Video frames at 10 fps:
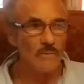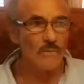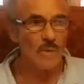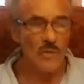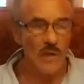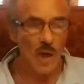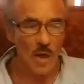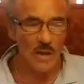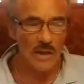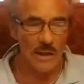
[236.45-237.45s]
movie a
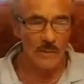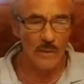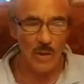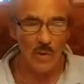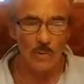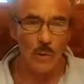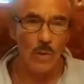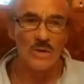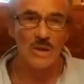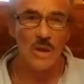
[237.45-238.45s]
long time ago with
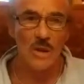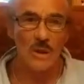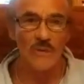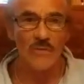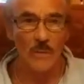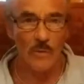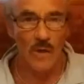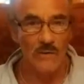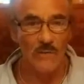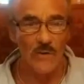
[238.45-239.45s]
Boris Karloff, The
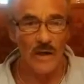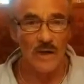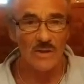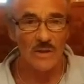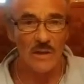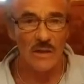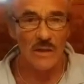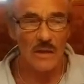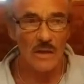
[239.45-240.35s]
Bride of Frankenstein.